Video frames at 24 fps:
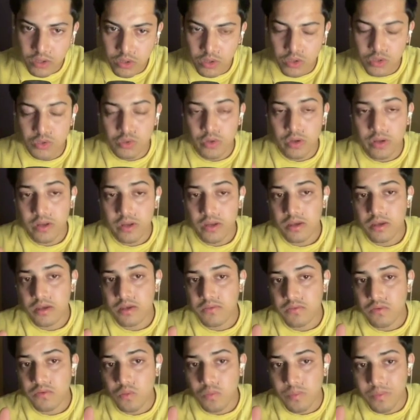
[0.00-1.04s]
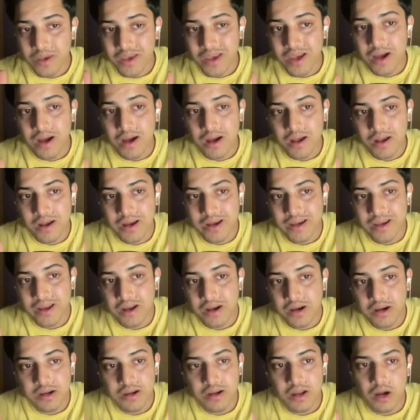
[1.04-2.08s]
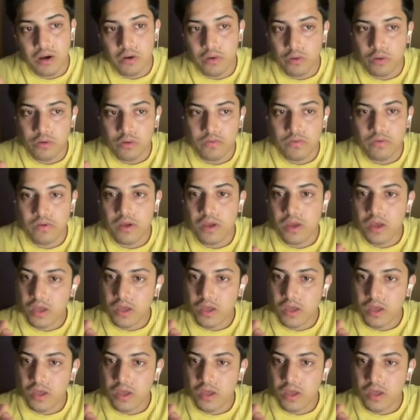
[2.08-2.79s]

So sorry if you may get hurt out of